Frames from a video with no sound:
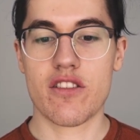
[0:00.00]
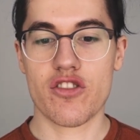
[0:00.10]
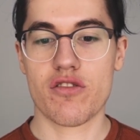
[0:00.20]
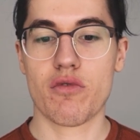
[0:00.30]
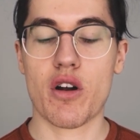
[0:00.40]

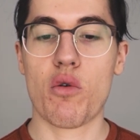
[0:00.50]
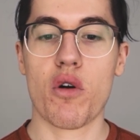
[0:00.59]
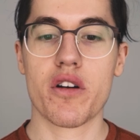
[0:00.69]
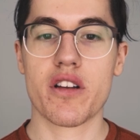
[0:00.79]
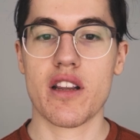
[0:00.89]
just
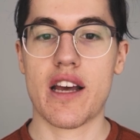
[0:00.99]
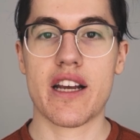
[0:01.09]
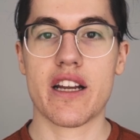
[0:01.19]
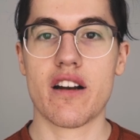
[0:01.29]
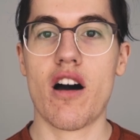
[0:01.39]
record to
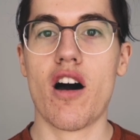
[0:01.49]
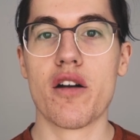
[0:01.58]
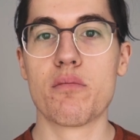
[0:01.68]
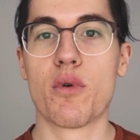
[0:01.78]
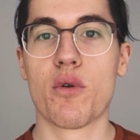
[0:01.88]
like an
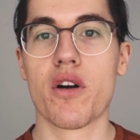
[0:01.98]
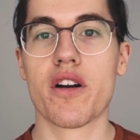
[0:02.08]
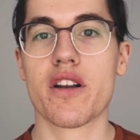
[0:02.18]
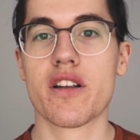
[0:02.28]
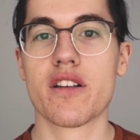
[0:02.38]
onboard